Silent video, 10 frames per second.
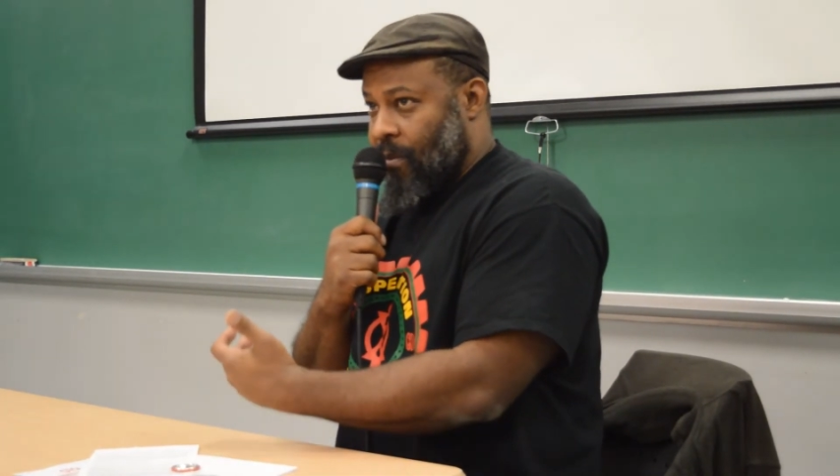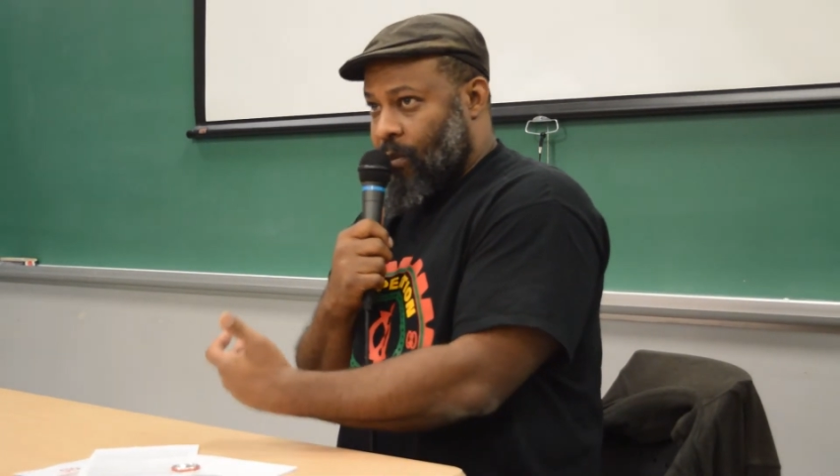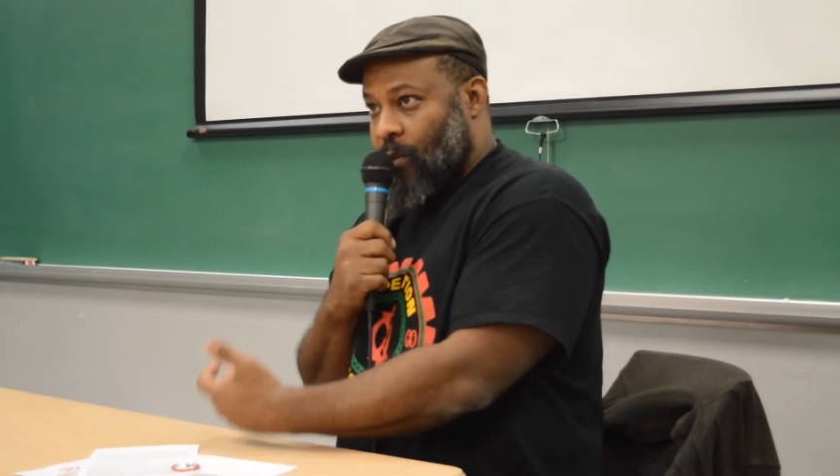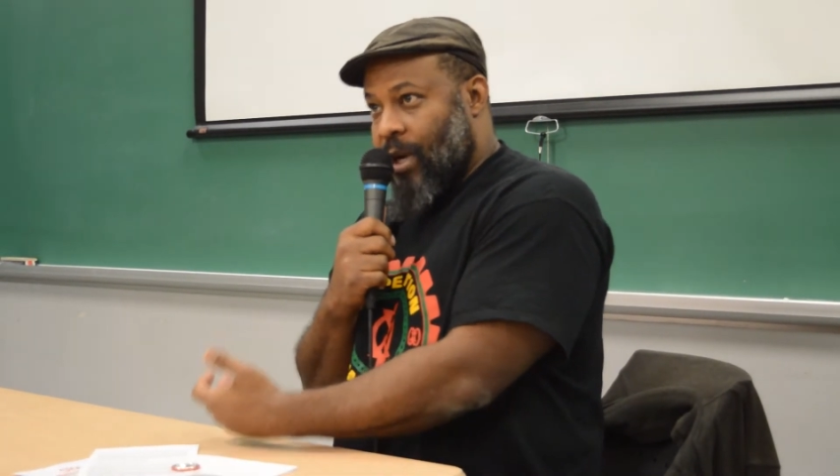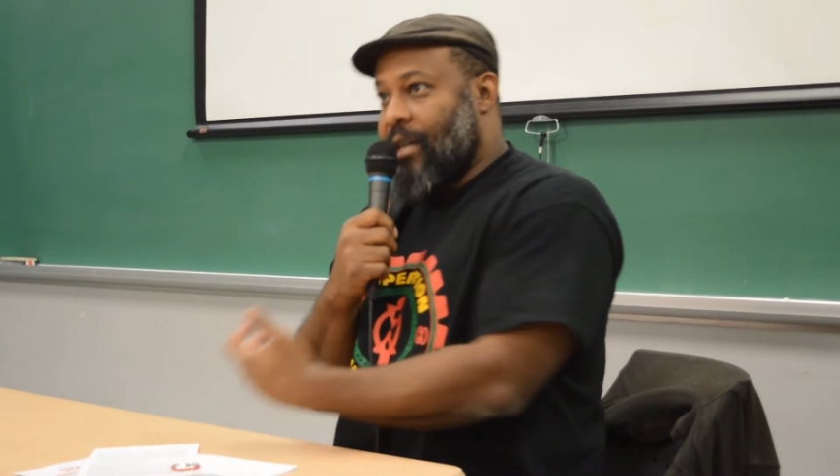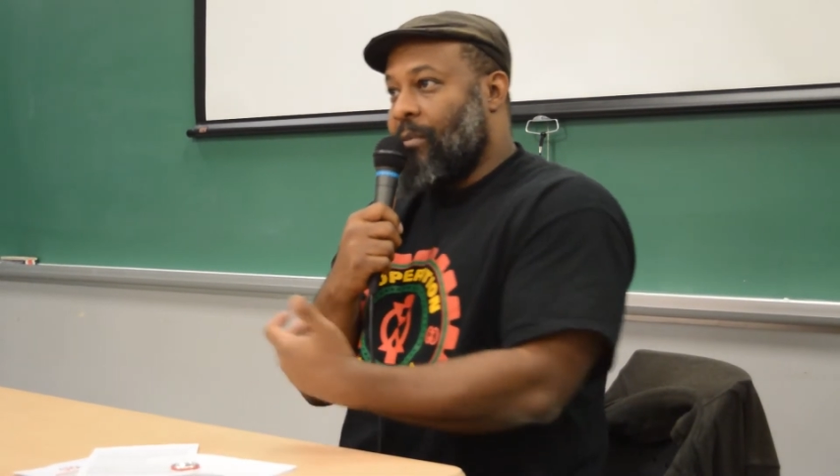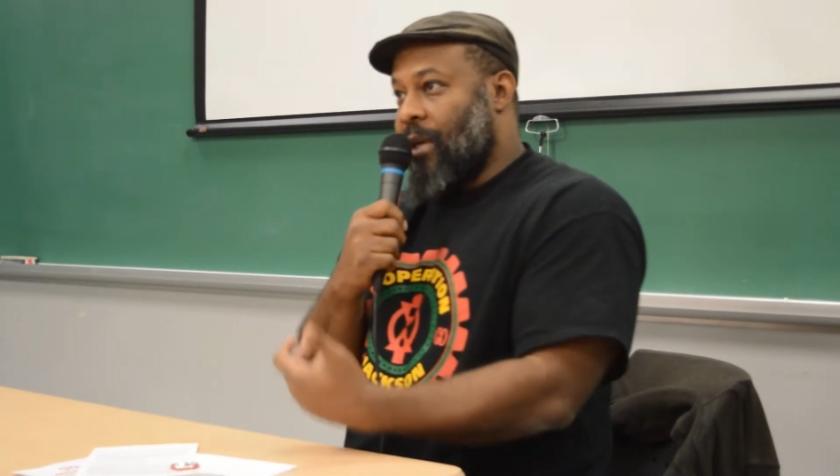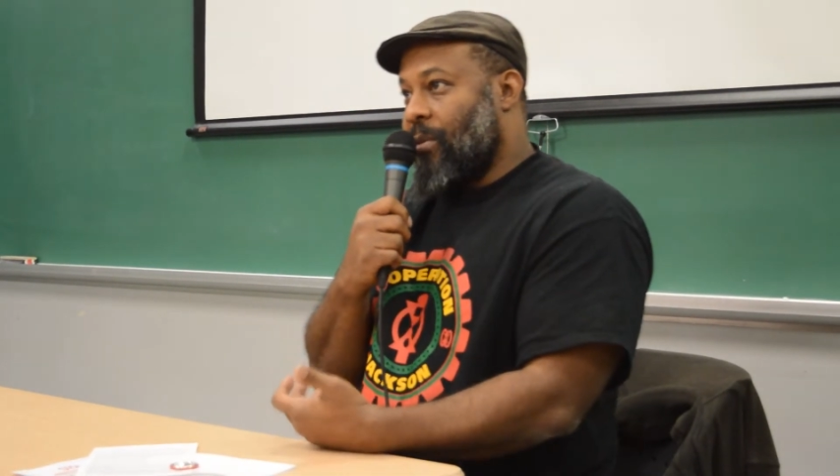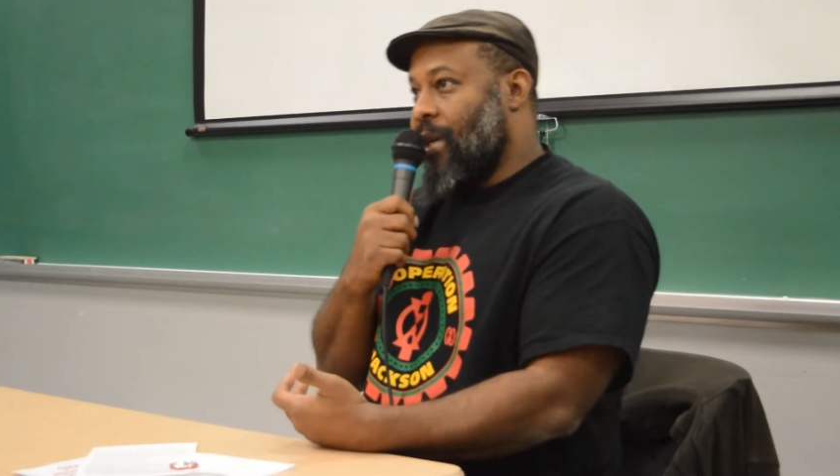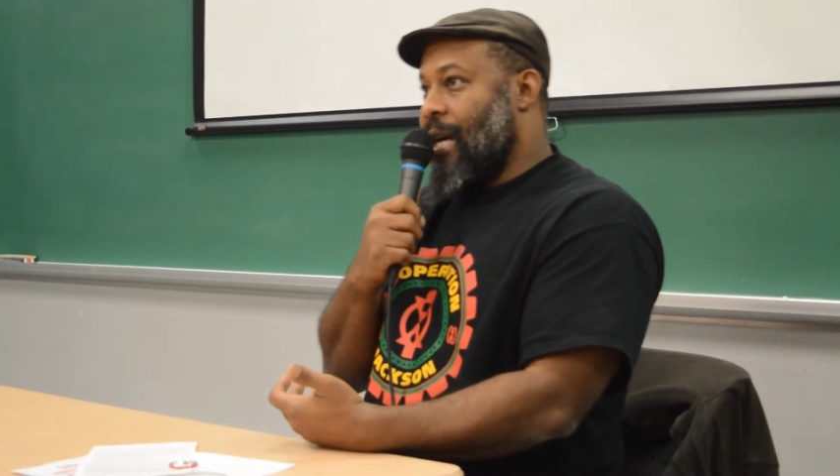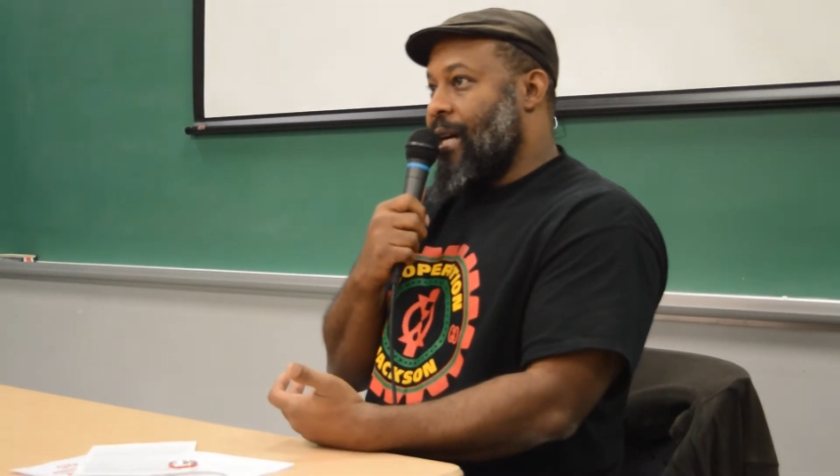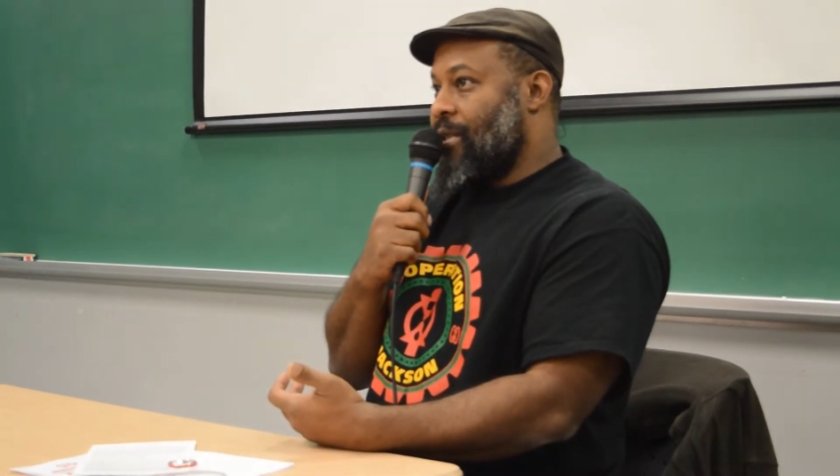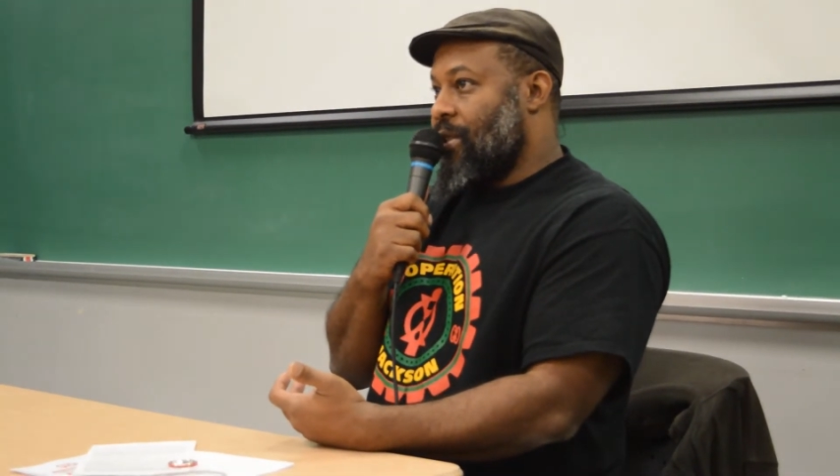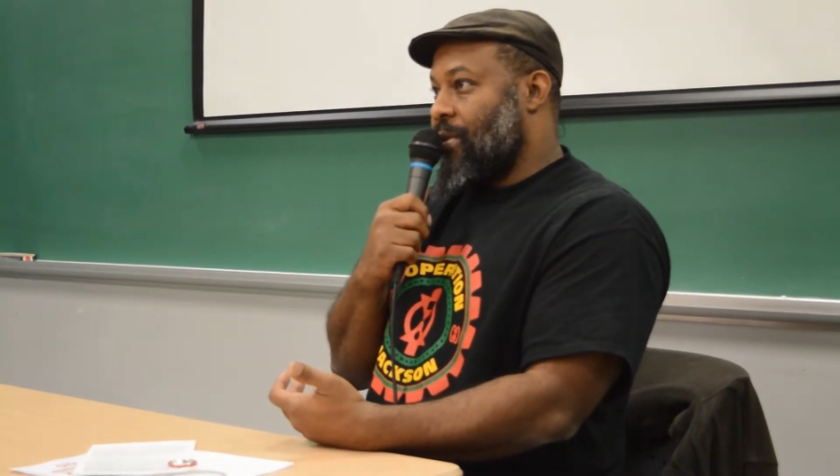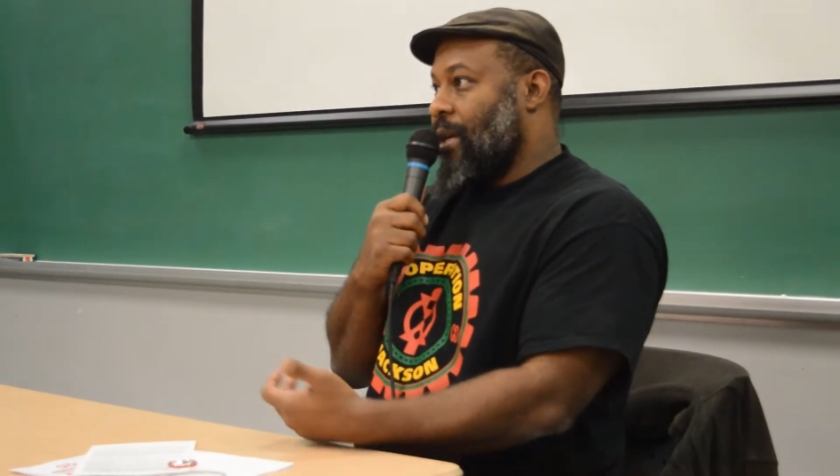Where could we
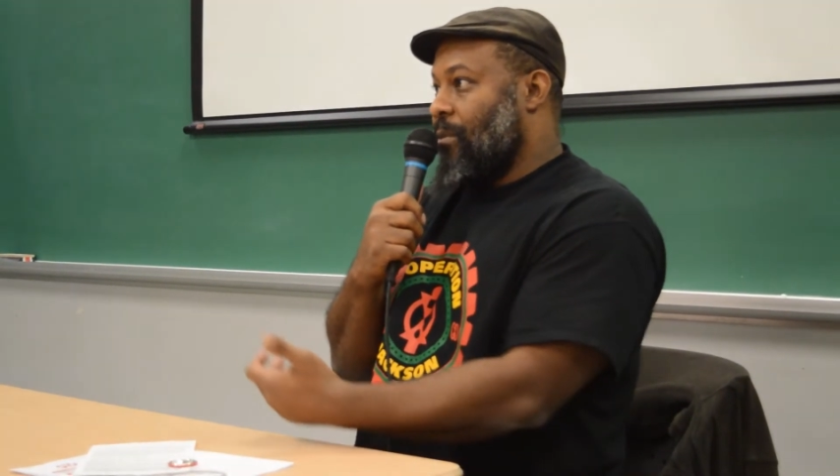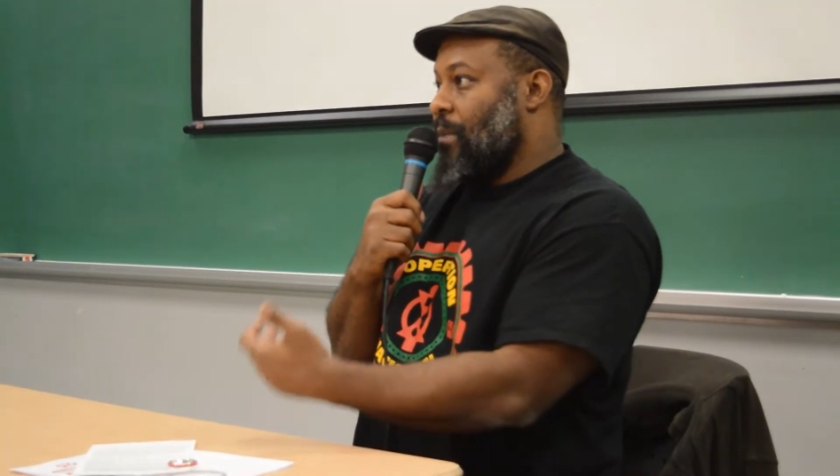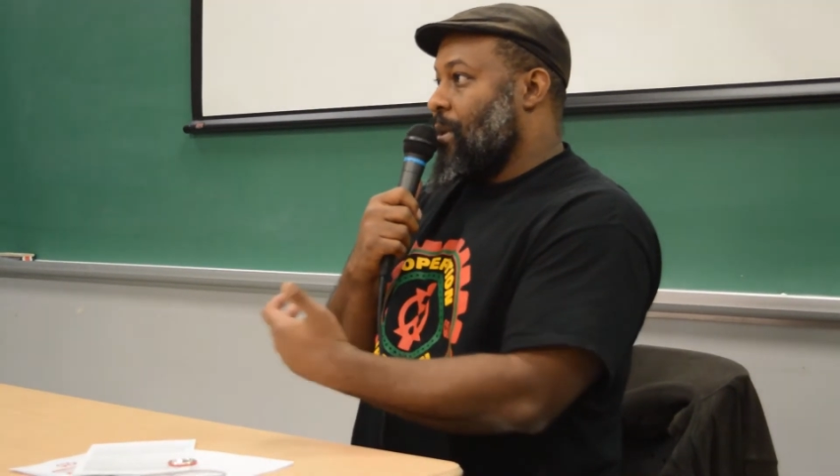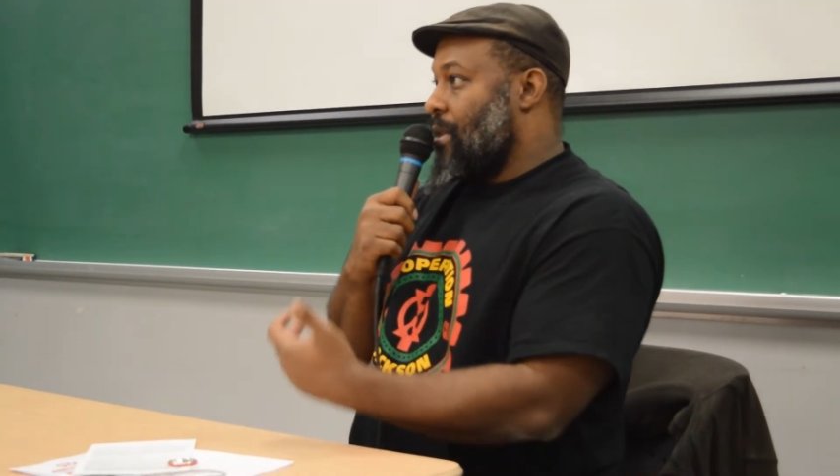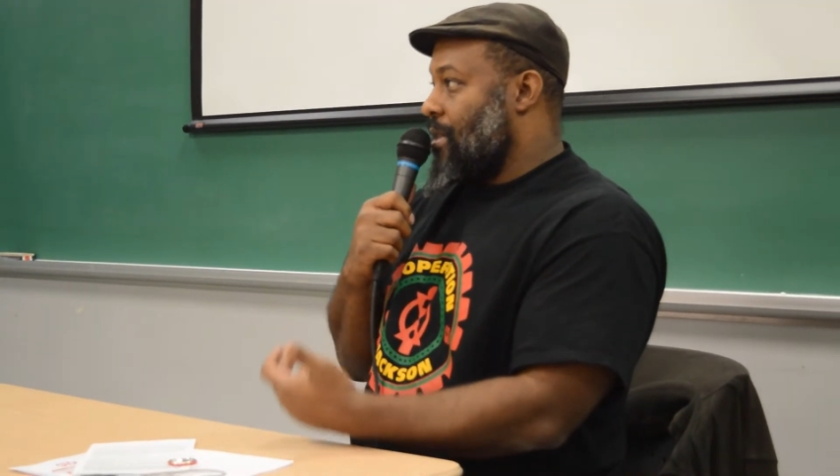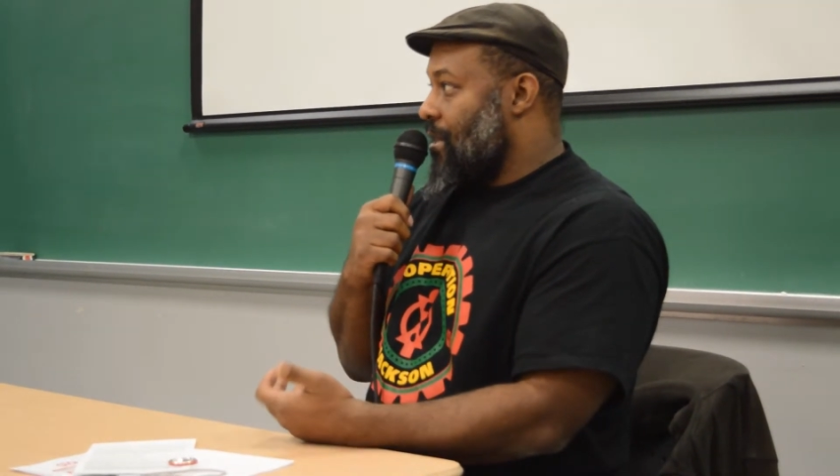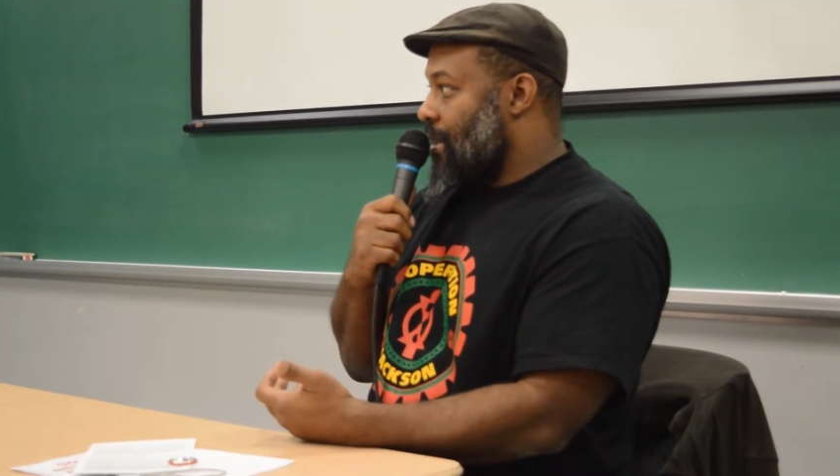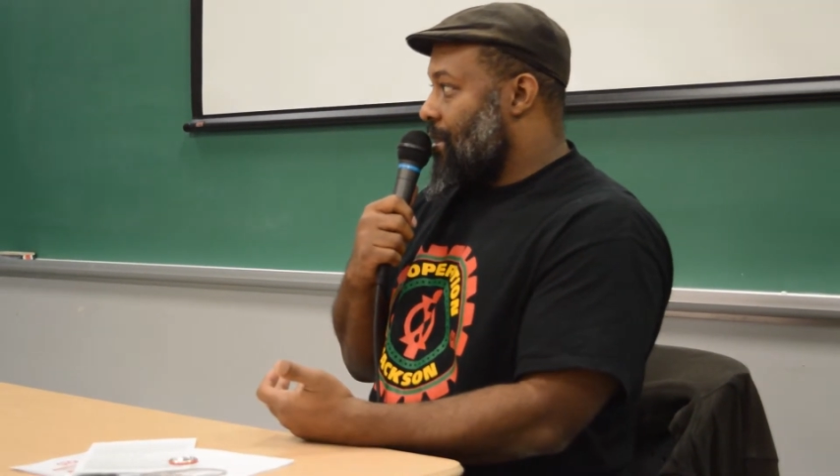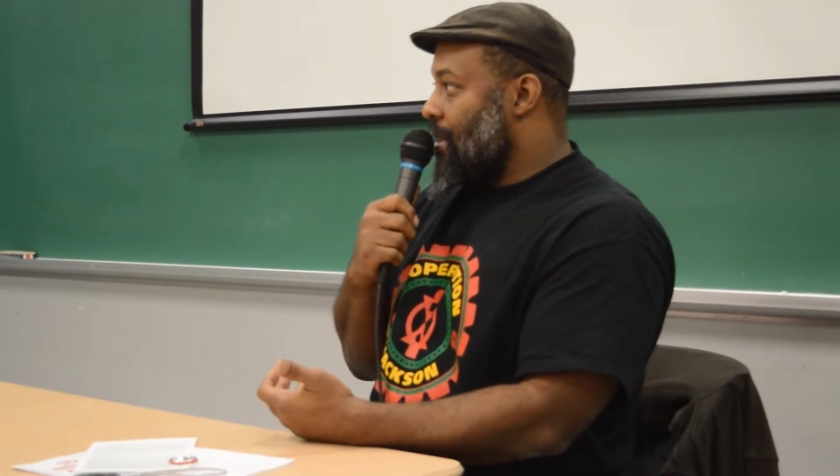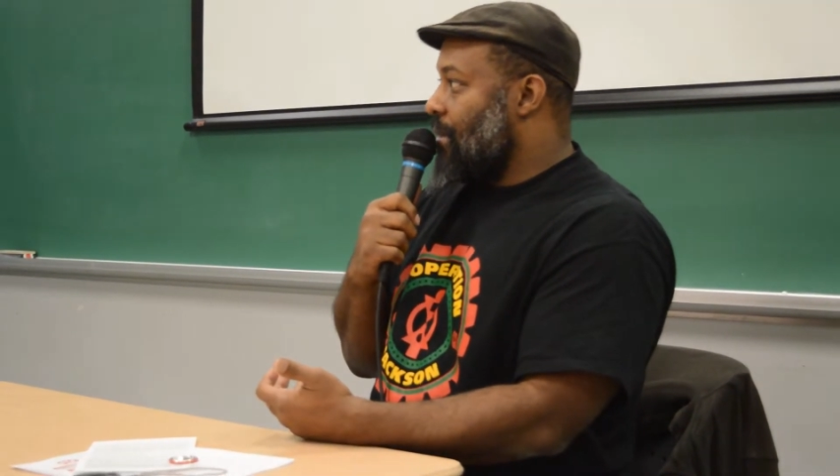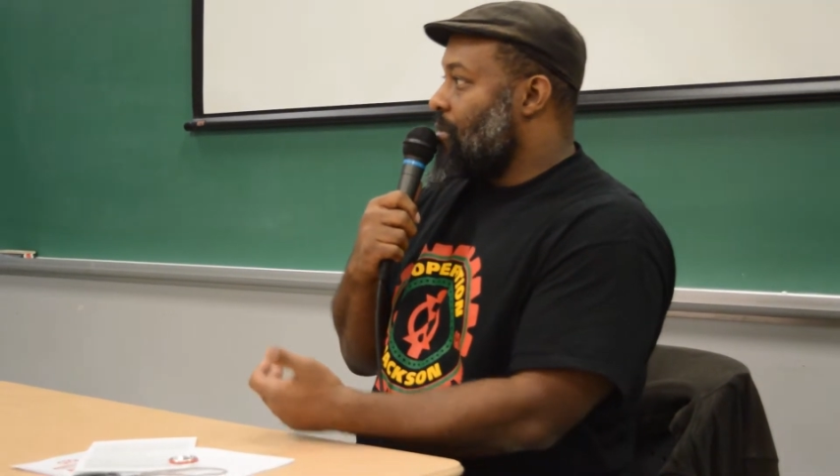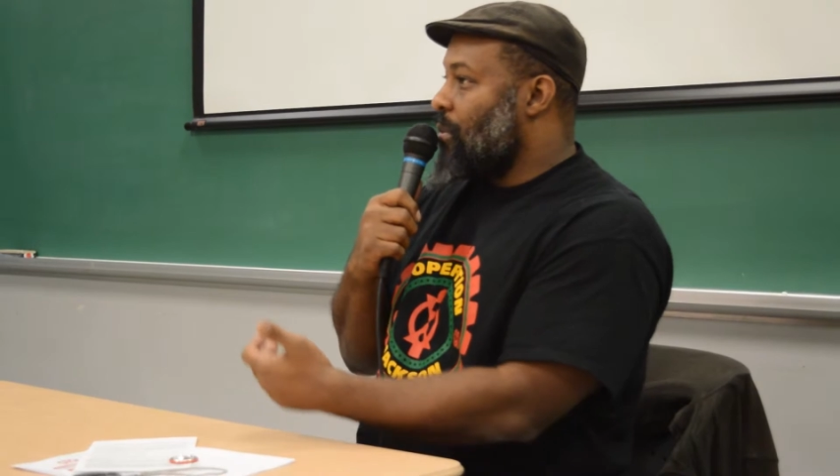reconcentrate, reposition ourselves?